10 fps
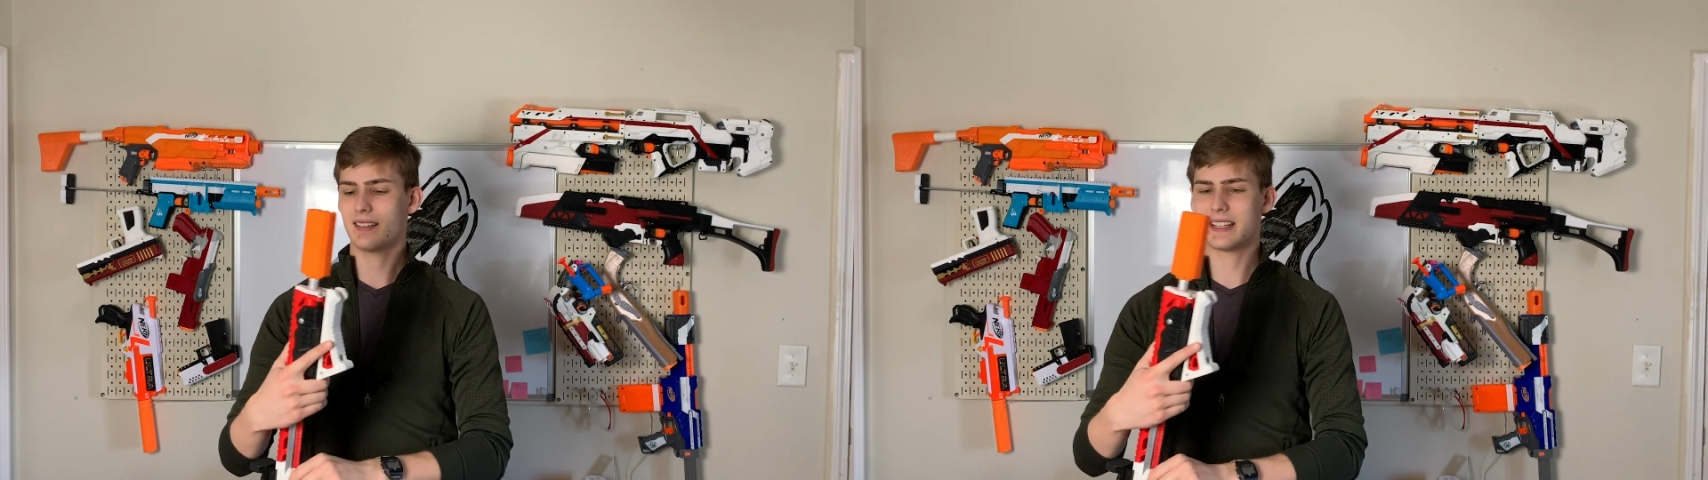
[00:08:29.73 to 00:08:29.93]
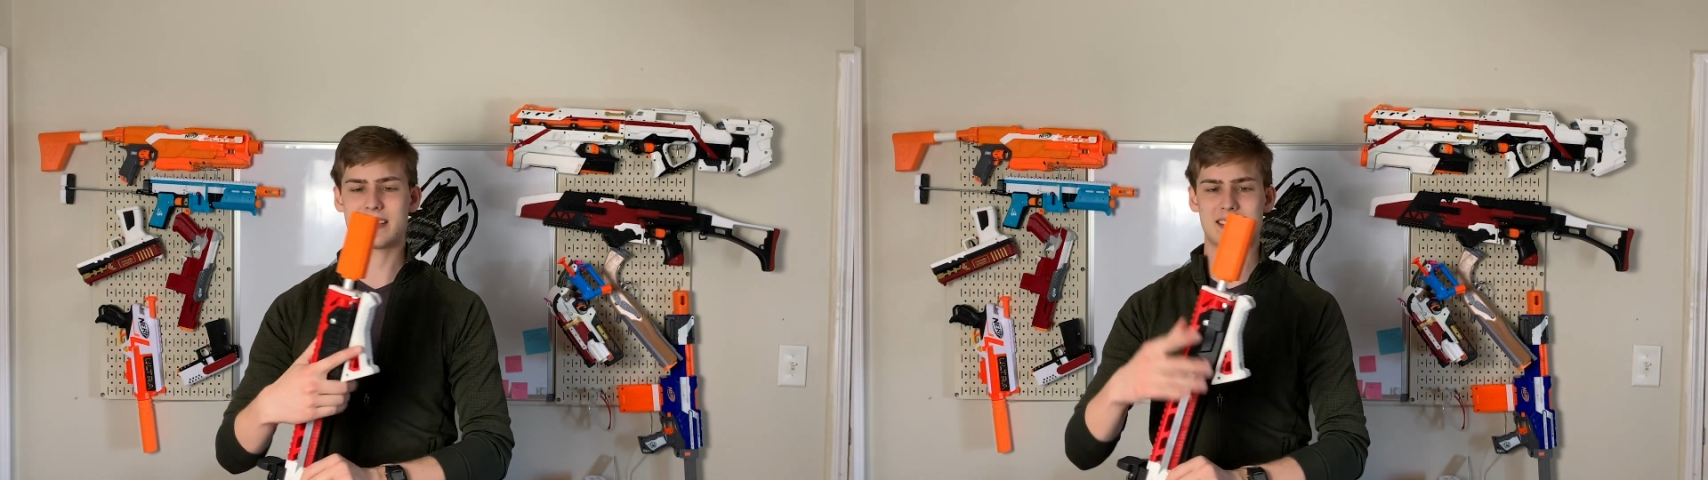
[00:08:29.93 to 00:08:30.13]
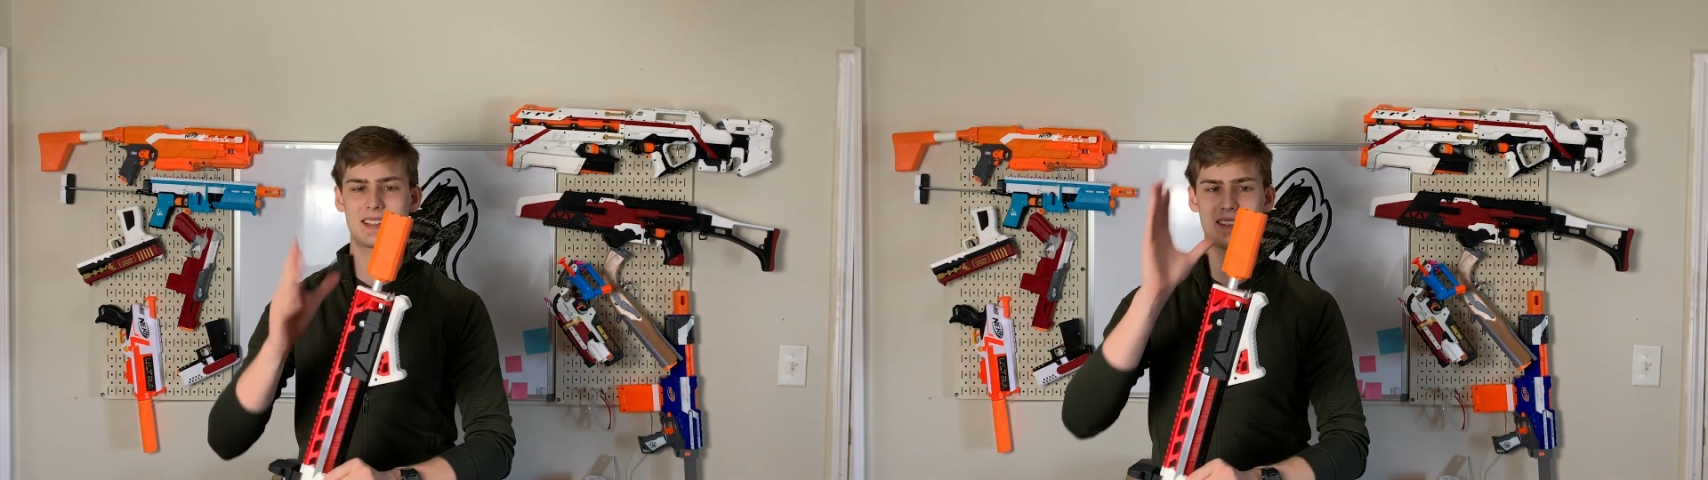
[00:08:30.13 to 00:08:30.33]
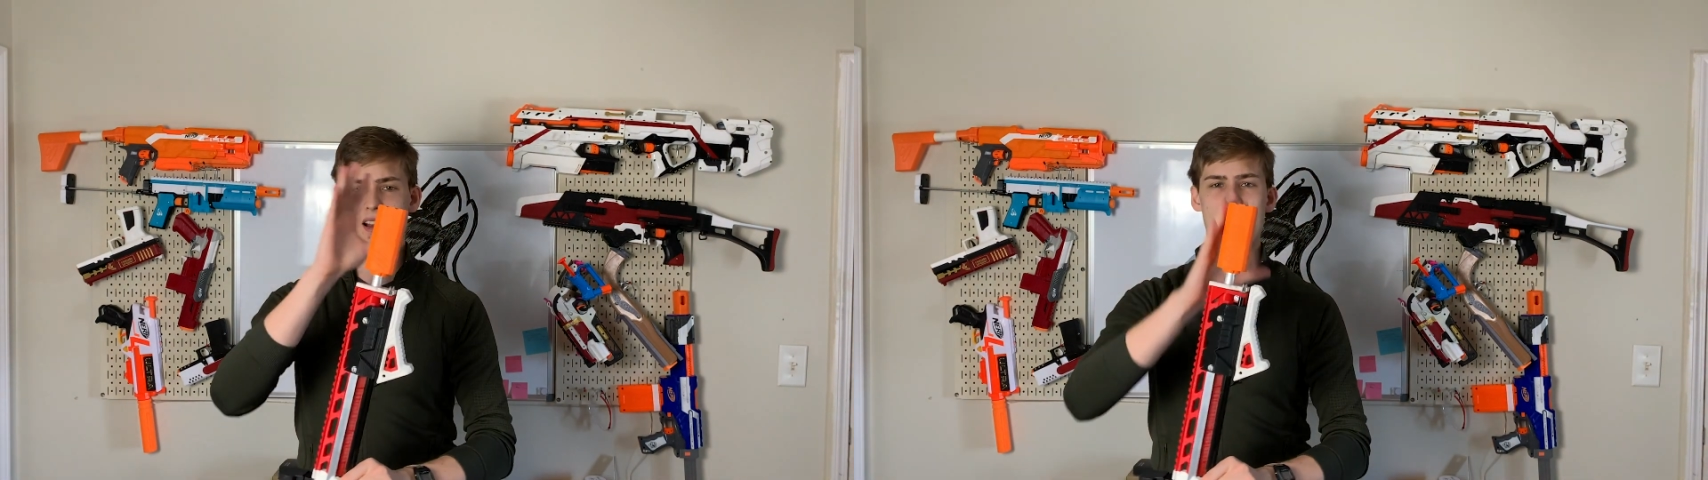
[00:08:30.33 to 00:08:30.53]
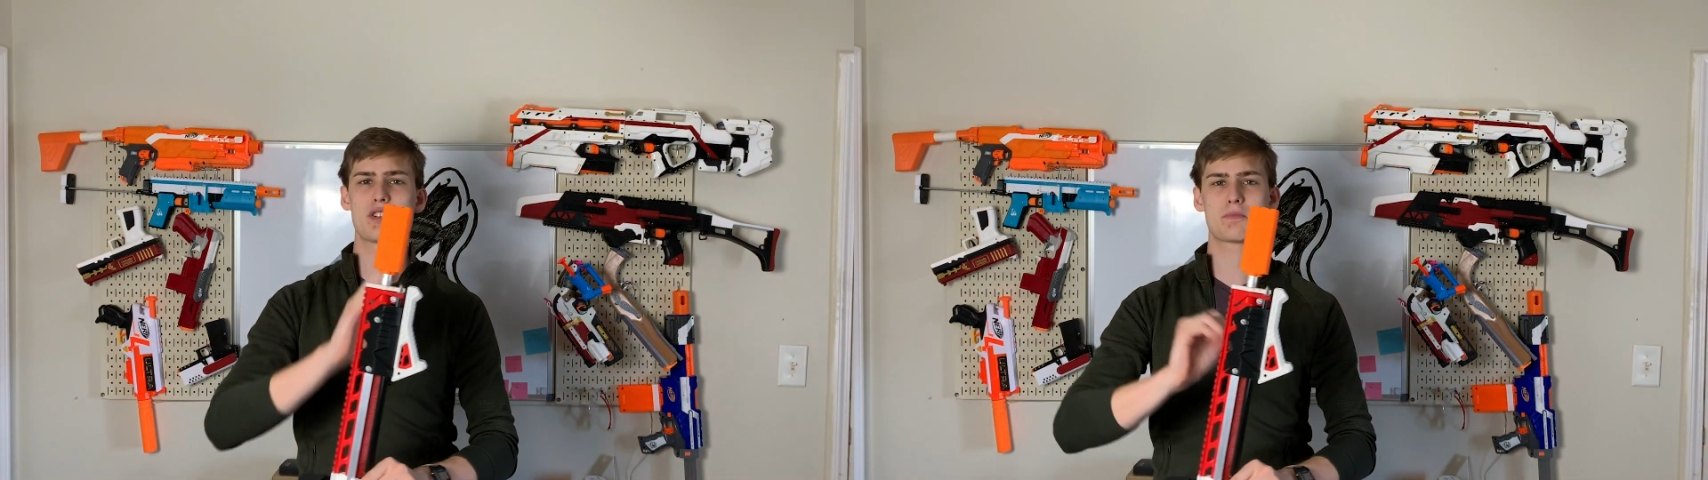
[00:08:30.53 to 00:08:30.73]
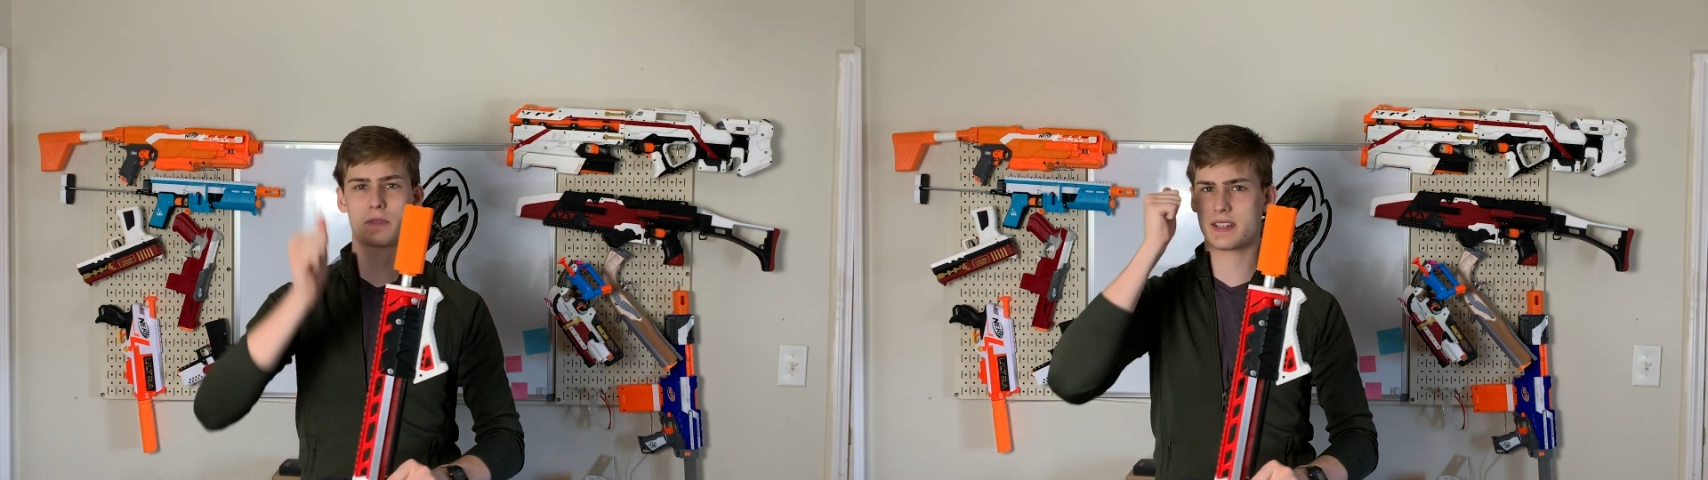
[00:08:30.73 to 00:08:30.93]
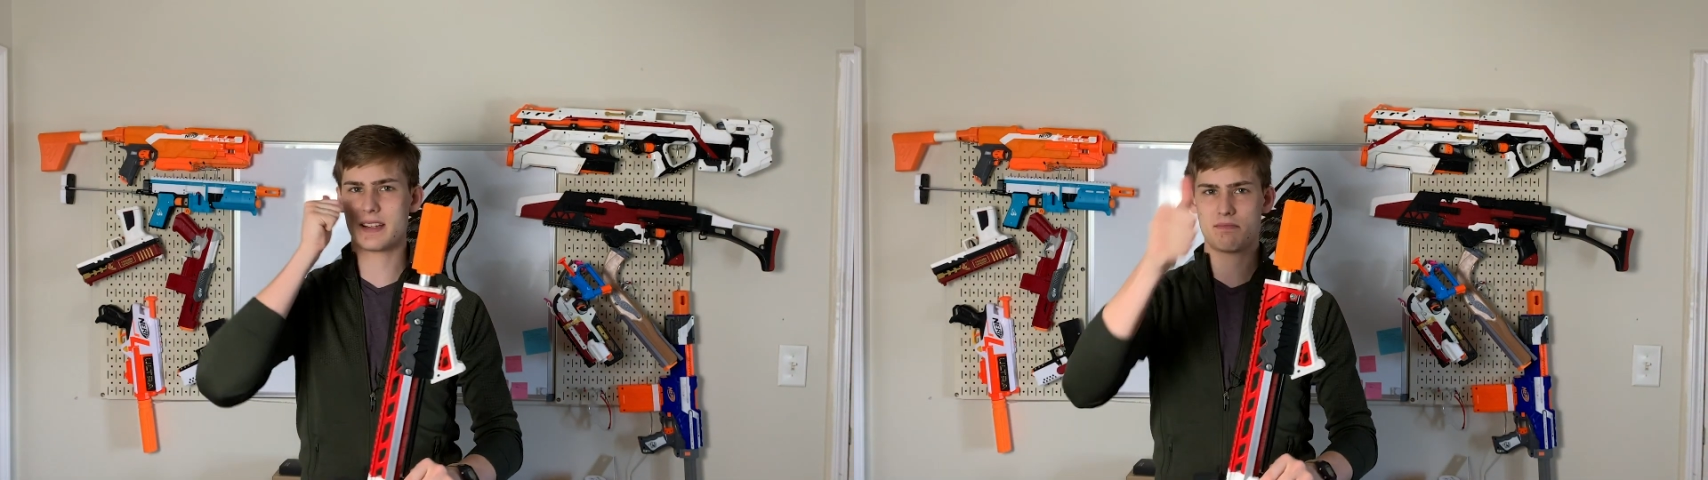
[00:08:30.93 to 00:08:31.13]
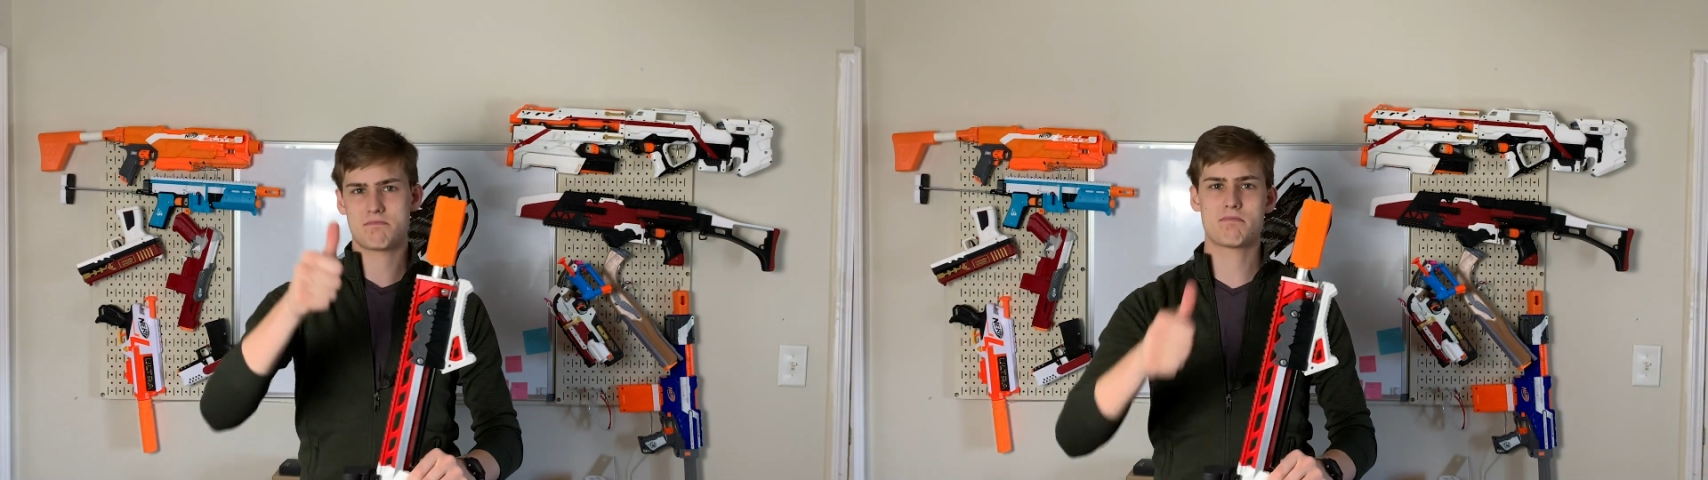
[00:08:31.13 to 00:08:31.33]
This 100%